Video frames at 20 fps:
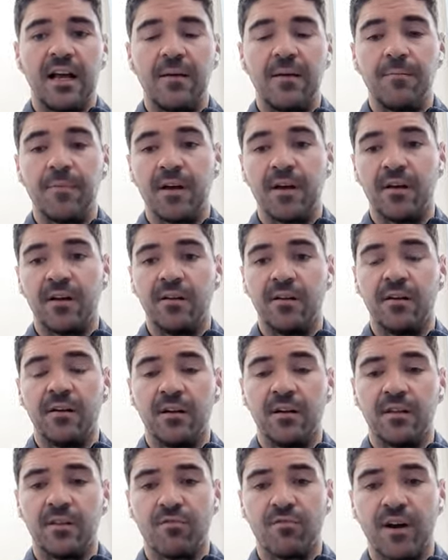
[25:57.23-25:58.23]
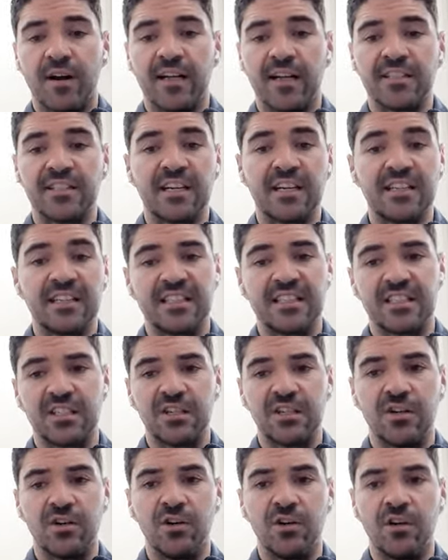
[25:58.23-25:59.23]
Um, and on the, the right hand side, this
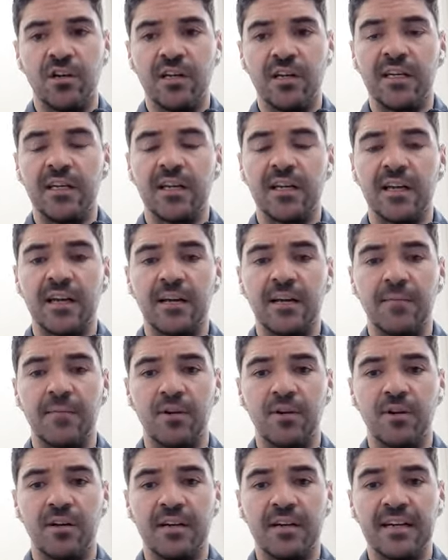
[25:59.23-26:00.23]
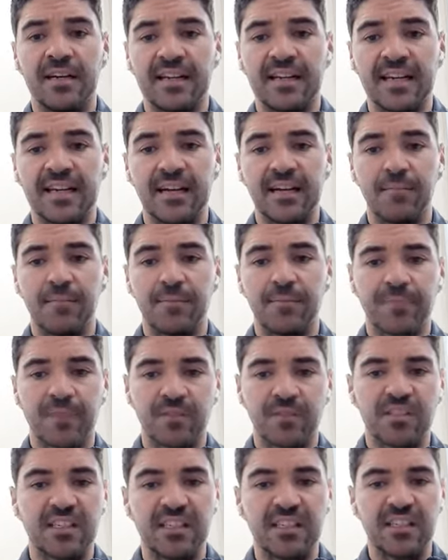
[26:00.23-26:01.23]
is an early um, early year camp.
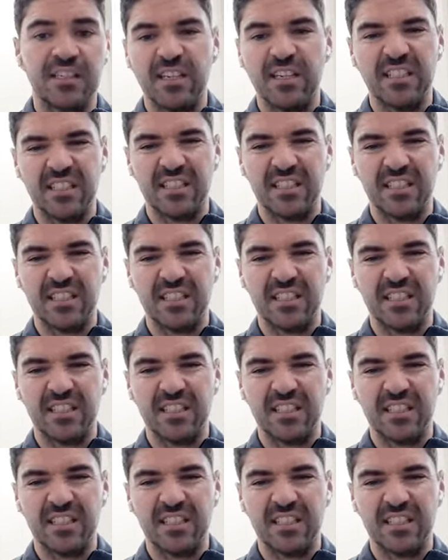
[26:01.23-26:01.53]
Now, ski